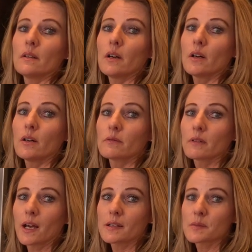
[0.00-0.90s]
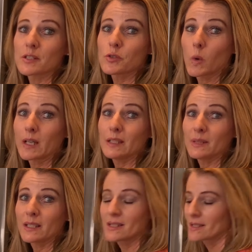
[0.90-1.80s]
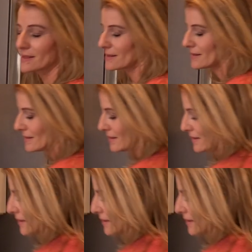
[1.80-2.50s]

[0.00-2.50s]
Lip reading: All right, it's been 20 minutes.